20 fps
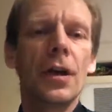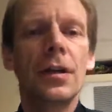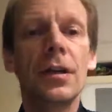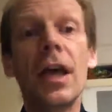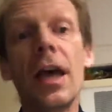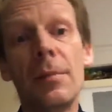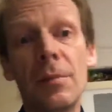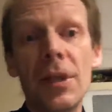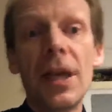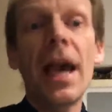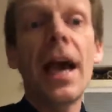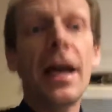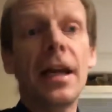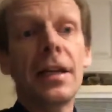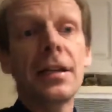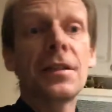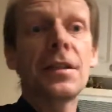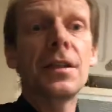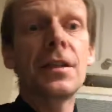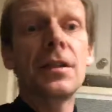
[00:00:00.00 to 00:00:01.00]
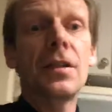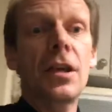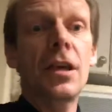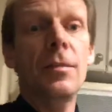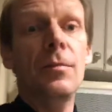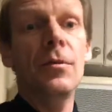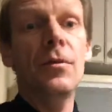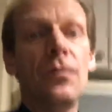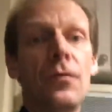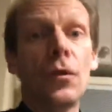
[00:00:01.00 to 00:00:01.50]
namely Alison
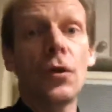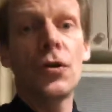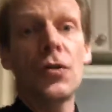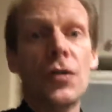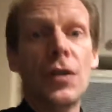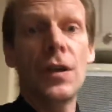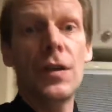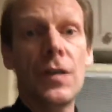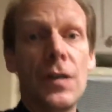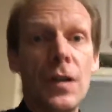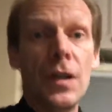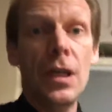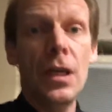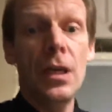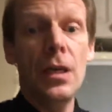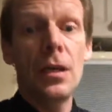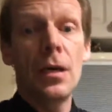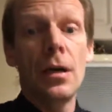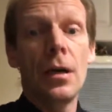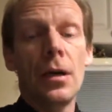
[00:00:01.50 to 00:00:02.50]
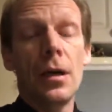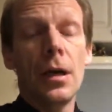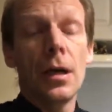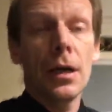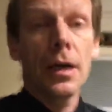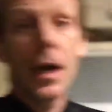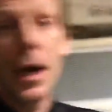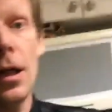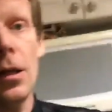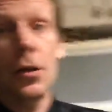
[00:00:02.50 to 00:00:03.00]
Tiemann versus the
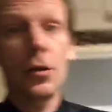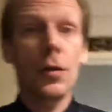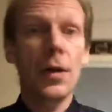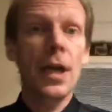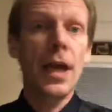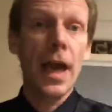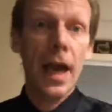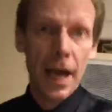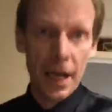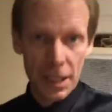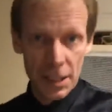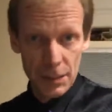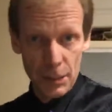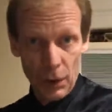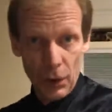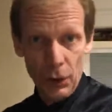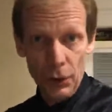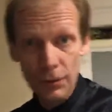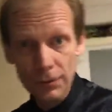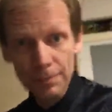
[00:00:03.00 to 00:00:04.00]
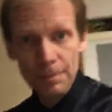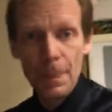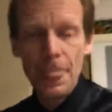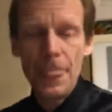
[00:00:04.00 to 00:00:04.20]
Calgary Expo